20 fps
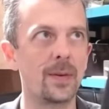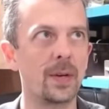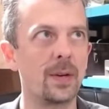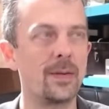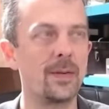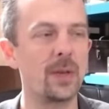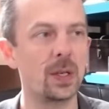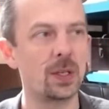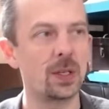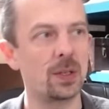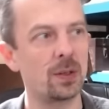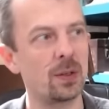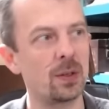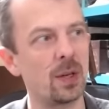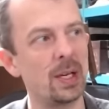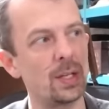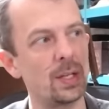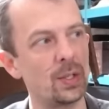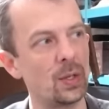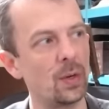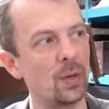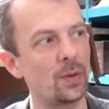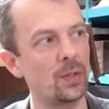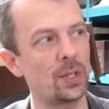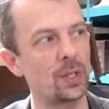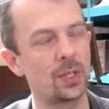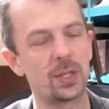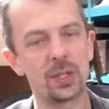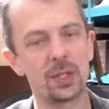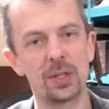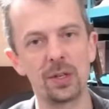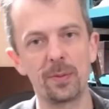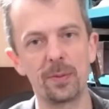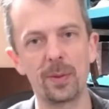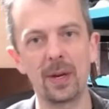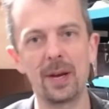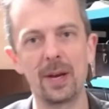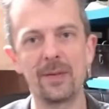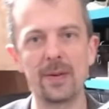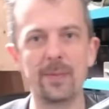So this is not just a
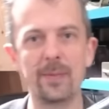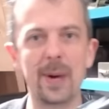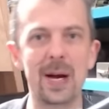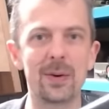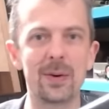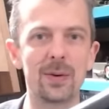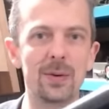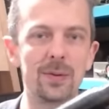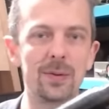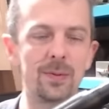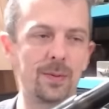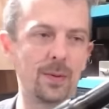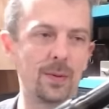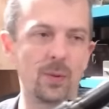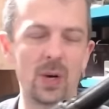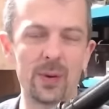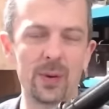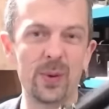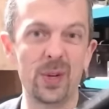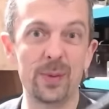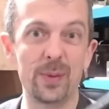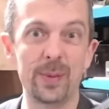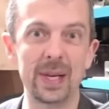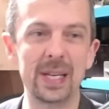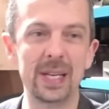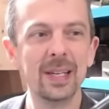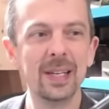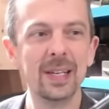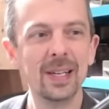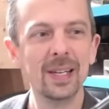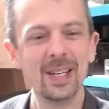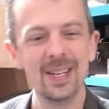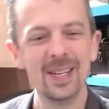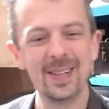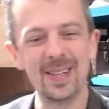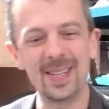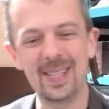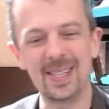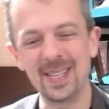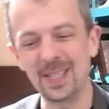super heavy barrel. Why would it be?
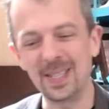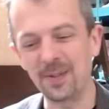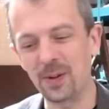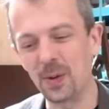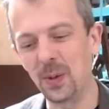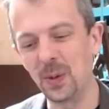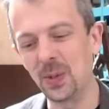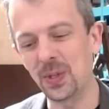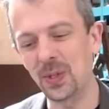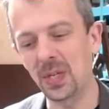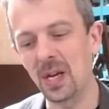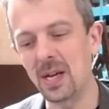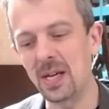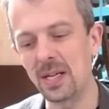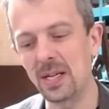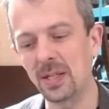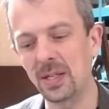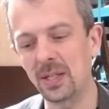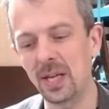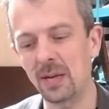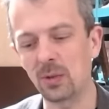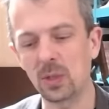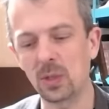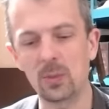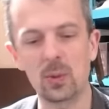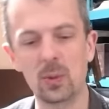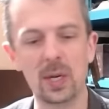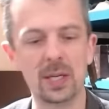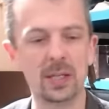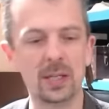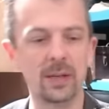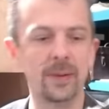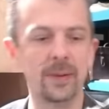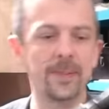This is, of course, a sound suppressor.